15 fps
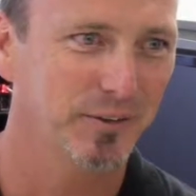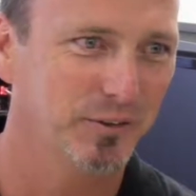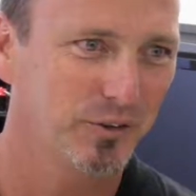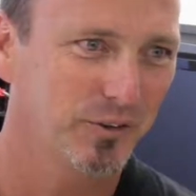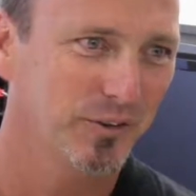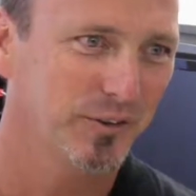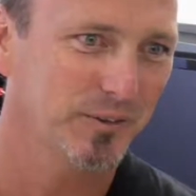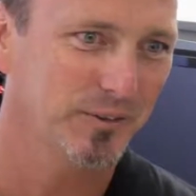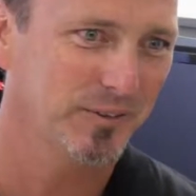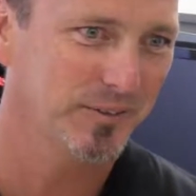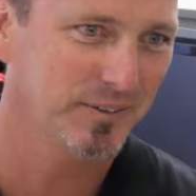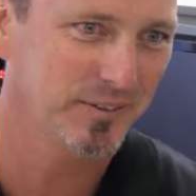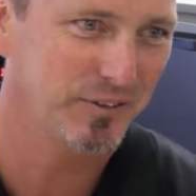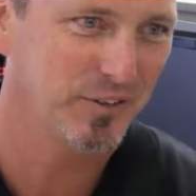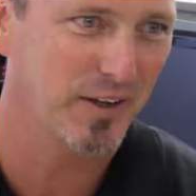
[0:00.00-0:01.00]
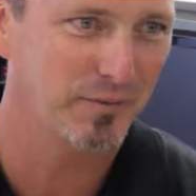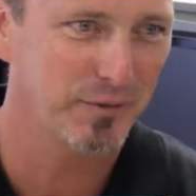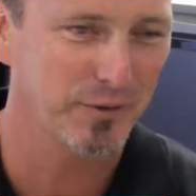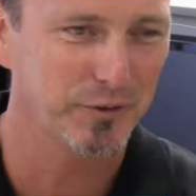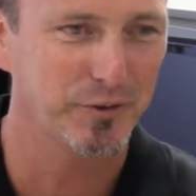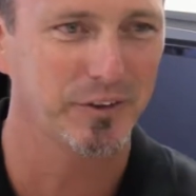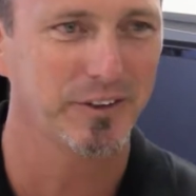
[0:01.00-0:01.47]
so it's not
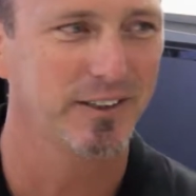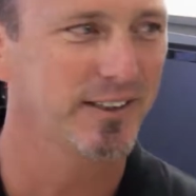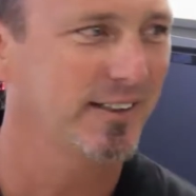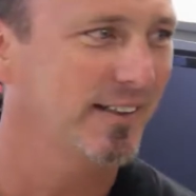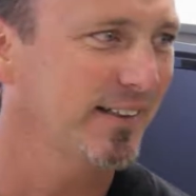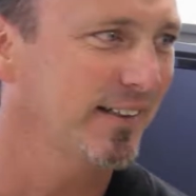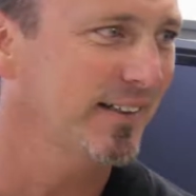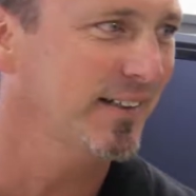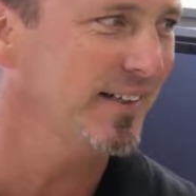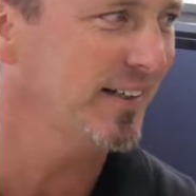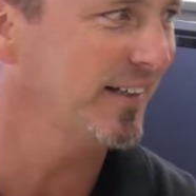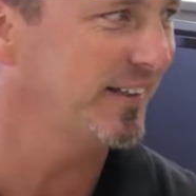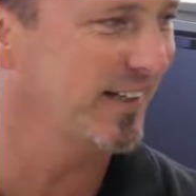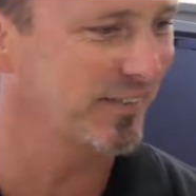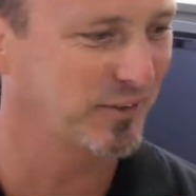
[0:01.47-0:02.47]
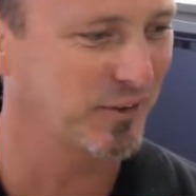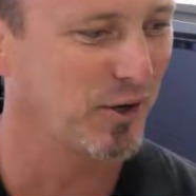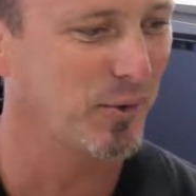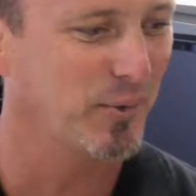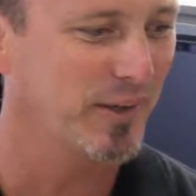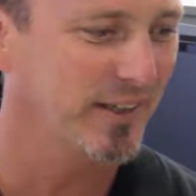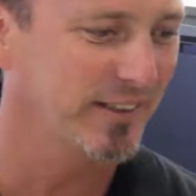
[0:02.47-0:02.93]
filtering anything. And you have to
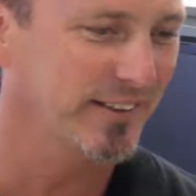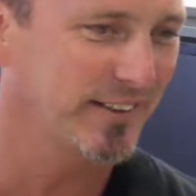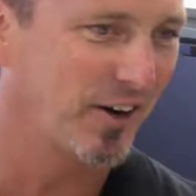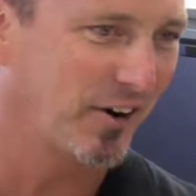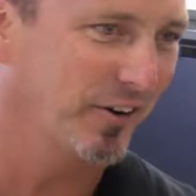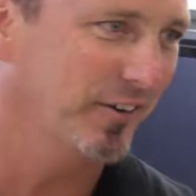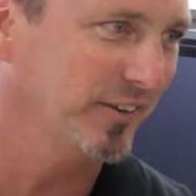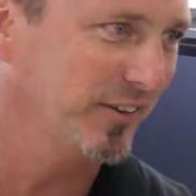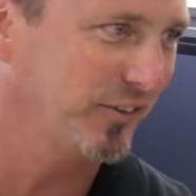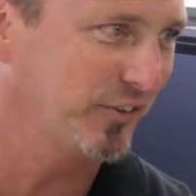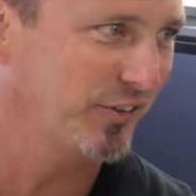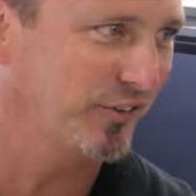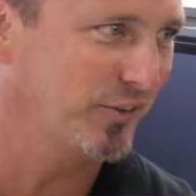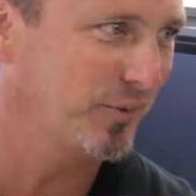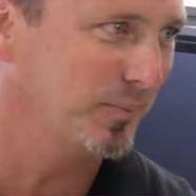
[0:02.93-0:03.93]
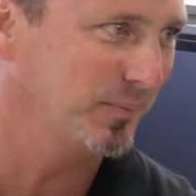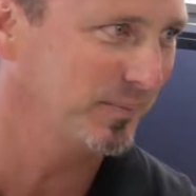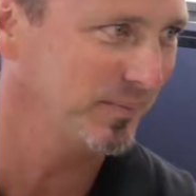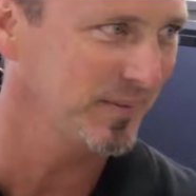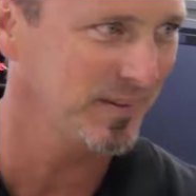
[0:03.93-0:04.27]
go in and harden the system.